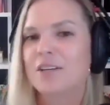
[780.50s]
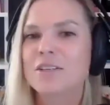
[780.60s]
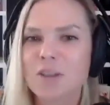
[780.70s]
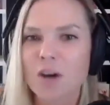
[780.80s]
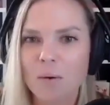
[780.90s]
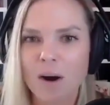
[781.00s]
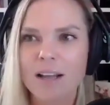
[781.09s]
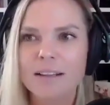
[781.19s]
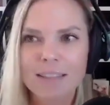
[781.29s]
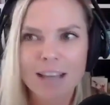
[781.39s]
So
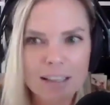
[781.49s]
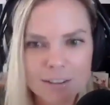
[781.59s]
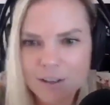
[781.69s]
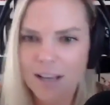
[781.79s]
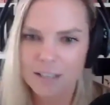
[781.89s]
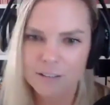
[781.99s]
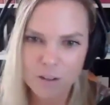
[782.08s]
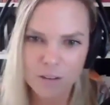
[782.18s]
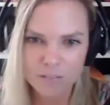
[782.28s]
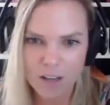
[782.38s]
that little
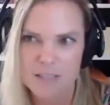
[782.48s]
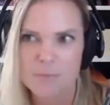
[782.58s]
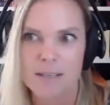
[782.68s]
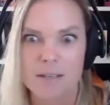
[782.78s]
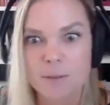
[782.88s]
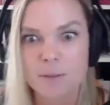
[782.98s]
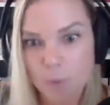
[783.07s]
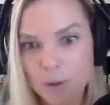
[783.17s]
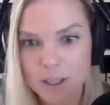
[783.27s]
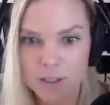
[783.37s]
handful of nuts because I was
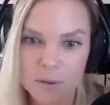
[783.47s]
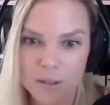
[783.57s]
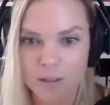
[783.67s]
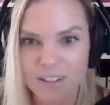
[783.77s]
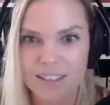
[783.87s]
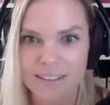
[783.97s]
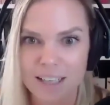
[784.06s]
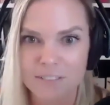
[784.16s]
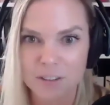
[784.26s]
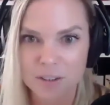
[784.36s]
bored at 2:30 in the
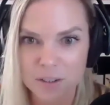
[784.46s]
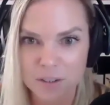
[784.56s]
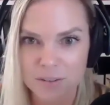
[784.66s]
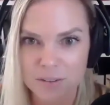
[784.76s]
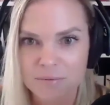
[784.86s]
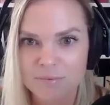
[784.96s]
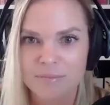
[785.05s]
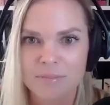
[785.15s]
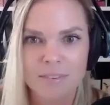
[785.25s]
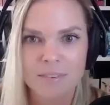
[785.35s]
afternoon.
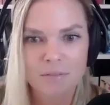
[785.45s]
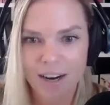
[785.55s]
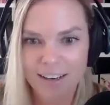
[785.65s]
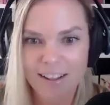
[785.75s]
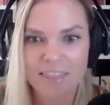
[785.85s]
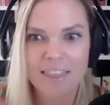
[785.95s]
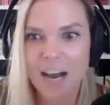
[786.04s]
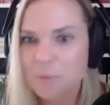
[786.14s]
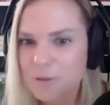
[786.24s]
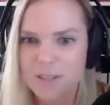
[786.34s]
Right?
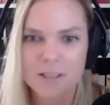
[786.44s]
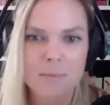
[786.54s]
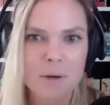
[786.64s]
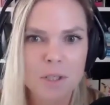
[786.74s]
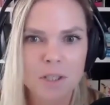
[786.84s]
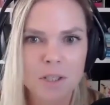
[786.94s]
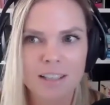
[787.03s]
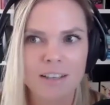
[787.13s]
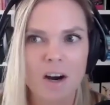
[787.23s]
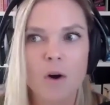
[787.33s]
That wasn't an emotional
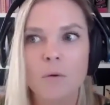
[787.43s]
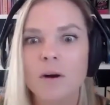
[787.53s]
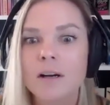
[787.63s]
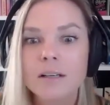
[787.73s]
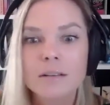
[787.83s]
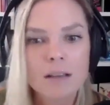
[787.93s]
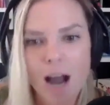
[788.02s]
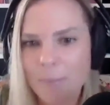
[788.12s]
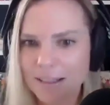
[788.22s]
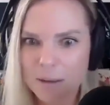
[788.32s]
eat. Oh,
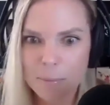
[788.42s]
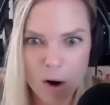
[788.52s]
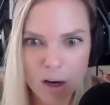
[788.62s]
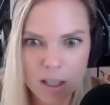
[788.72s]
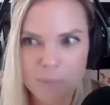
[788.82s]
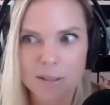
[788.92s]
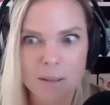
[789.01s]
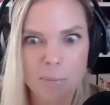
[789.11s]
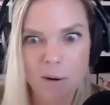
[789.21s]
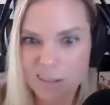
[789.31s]
I'm at the party, but
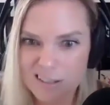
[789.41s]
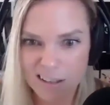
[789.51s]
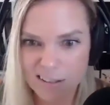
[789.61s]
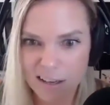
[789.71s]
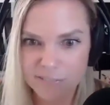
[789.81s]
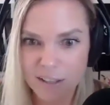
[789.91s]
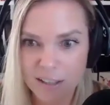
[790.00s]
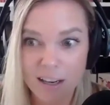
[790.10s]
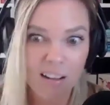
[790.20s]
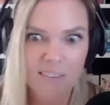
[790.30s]
the party's not that
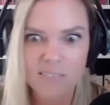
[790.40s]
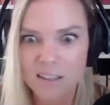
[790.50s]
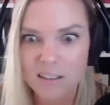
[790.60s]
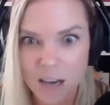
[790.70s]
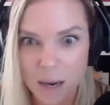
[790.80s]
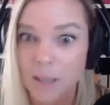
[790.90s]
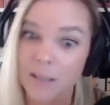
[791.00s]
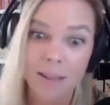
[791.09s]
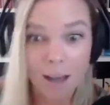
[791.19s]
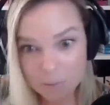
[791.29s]
fun. I'll have another
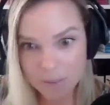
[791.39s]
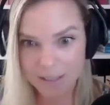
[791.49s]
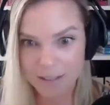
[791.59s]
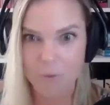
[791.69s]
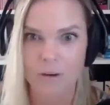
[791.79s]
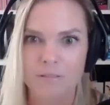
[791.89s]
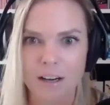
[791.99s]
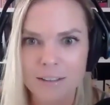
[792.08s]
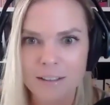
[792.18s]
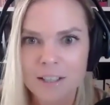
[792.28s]
cupcake. That'll make it more
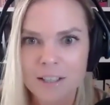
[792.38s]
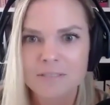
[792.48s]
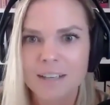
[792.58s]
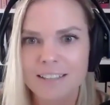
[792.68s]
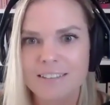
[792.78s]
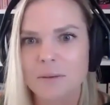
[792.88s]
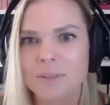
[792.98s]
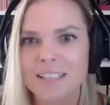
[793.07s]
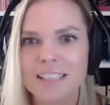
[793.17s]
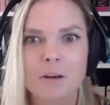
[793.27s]
fun, right? So
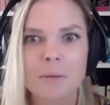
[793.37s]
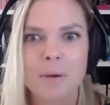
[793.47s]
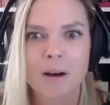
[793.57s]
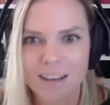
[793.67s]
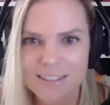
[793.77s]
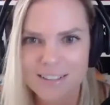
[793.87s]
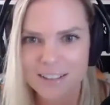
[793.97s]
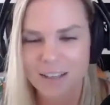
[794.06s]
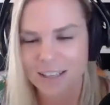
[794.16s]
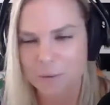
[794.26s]
we eat for positive
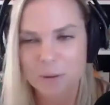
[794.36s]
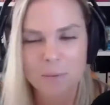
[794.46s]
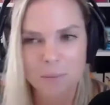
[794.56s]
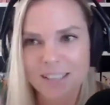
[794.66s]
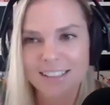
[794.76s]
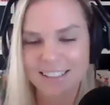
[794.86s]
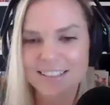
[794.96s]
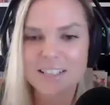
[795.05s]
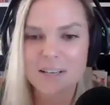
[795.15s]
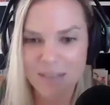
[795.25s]
like we we
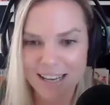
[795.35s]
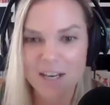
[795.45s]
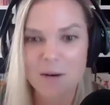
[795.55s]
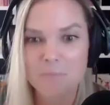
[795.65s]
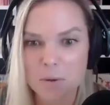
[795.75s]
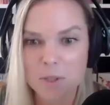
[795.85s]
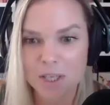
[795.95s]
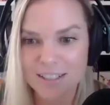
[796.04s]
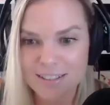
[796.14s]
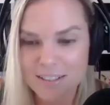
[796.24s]
eat to make
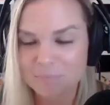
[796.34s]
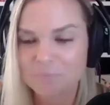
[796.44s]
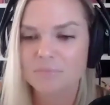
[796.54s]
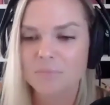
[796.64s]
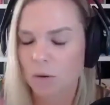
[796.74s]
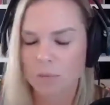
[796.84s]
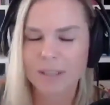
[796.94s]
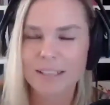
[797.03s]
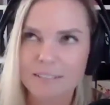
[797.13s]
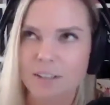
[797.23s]
emotions or
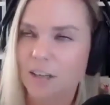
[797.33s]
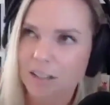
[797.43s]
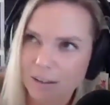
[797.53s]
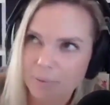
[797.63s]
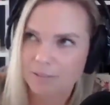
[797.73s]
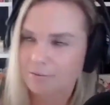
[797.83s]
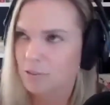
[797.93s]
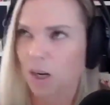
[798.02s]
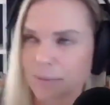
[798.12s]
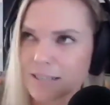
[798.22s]
we sorry, let me
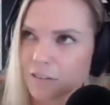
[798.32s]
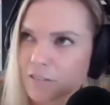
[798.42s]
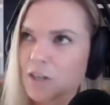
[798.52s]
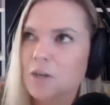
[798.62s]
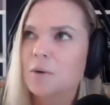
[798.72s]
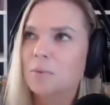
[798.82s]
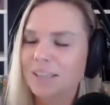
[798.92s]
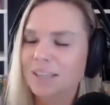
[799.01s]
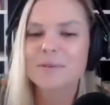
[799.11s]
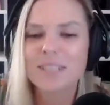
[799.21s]
correct myself. Yes.
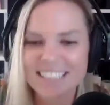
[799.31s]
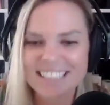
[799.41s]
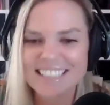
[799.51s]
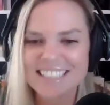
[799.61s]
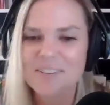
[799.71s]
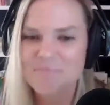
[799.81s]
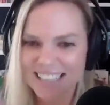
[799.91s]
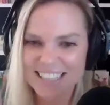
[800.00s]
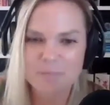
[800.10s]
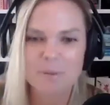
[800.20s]
We we eat to
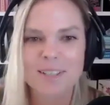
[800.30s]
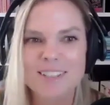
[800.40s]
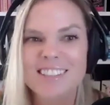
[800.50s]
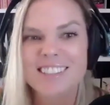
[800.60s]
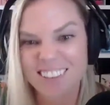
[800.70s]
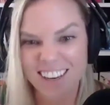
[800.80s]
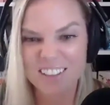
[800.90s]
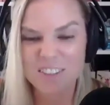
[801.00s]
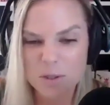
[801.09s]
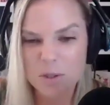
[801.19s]
make experiences that are kind
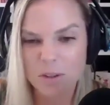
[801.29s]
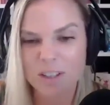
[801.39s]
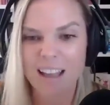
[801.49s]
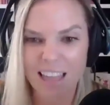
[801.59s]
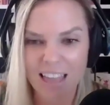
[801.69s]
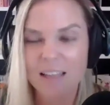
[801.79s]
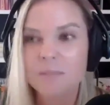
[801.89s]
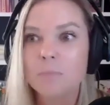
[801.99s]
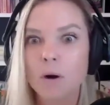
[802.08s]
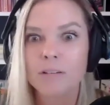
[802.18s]
of neutral or eh
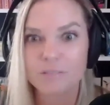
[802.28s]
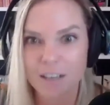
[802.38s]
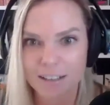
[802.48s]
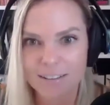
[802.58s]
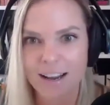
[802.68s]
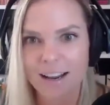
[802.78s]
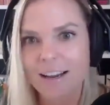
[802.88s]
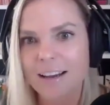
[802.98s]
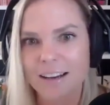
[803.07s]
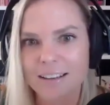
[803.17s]
more fun
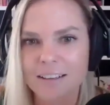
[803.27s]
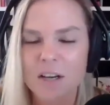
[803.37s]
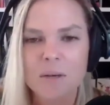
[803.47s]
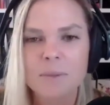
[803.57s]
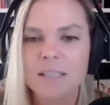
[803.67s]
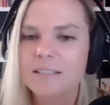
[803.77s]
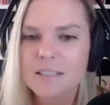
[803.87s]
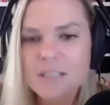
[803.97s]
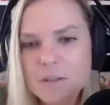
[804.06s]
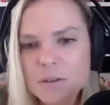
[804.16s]
and we eat
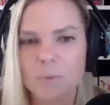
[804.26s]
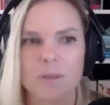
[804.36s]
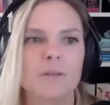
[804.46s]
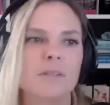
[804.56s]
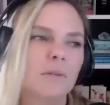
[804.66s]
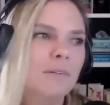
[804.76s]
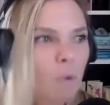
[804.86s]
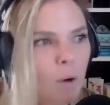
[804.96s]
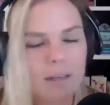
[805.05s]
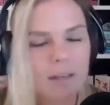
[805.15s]
to soothe, we eat to
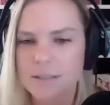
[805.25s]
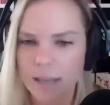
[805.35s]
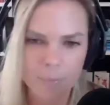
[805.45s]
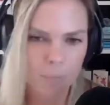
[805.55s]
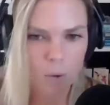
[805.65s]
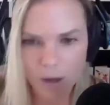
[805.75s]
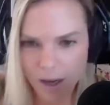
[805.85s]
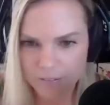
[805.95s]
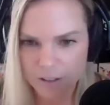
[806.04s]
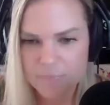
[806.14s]
avoid, escape,
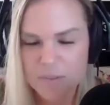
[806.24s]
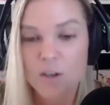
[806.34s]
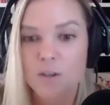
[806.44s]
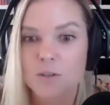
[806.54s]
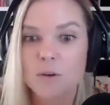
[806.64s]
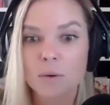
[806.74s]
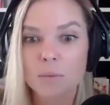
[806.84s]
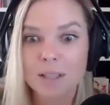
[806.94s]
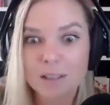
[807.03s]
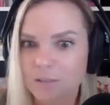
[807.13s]
whatever. So
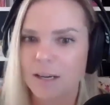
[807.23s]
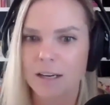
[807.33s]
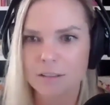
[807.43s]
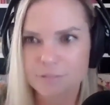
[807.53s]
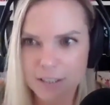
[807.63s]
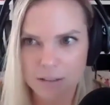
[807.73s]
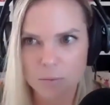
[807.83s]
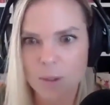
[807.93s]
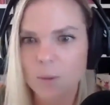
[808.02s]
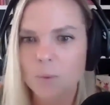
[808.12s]
we learn how to feel.
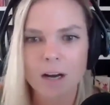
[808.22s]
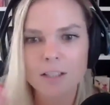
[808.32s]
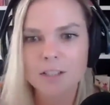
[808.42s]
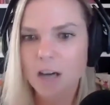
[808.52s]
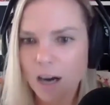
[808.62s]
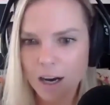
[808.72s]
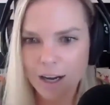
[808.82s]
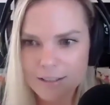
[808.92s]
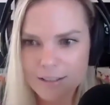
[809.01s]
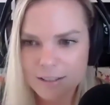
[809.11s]
We were not
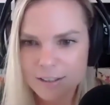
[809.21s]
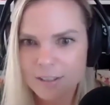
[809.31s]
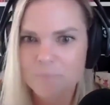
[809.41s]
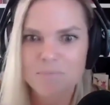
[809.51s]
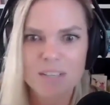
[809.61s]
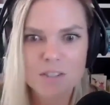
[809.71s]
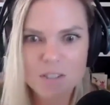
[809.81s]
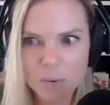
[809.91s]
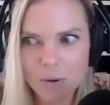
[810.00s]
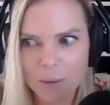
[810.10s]
taught in
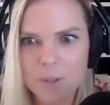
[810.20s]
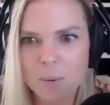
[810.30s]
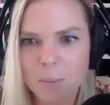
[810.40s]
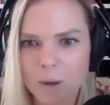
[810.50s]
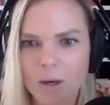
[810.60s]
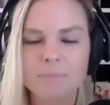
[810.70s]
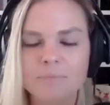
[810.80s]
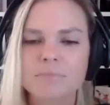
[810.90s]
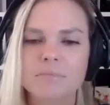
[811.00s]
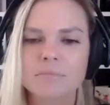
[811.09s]
school, I wish we were,
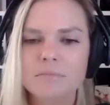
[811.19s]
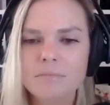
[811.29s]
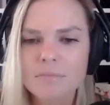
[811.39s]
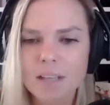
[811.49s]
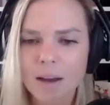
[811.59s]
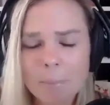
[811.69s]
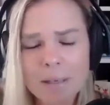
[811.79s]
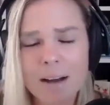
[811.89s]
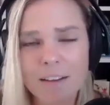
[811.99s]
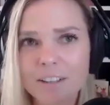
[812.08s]
I
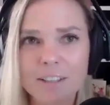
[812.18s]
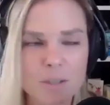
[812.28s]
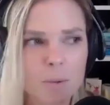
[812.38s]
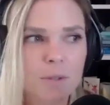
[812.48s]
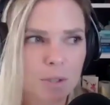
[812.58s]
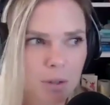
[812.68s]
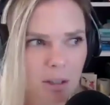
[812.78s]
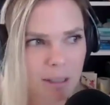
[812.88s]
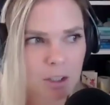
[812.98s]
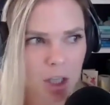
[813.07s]
mean, I feel like the schools are doing a
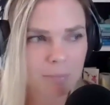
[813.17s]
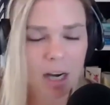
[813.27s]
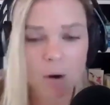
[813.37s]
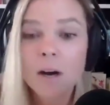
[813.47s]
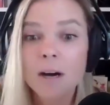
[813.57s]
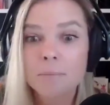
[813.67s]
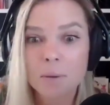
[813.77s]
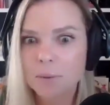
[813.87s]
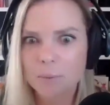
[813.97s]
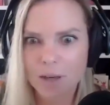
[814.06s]
better job now, but
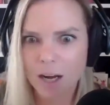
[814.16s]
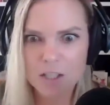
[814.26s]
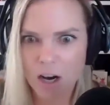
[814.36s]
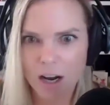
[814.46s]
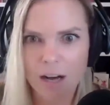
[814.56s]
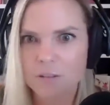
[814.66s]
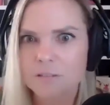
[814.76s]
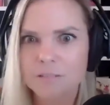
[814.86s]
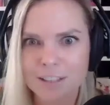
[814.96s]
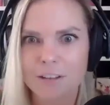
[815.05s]
we were not taught how to
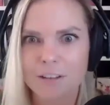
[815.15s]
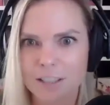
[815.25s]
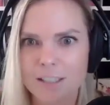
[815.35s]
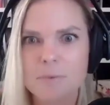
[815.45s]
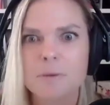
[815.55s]
feel our feelings.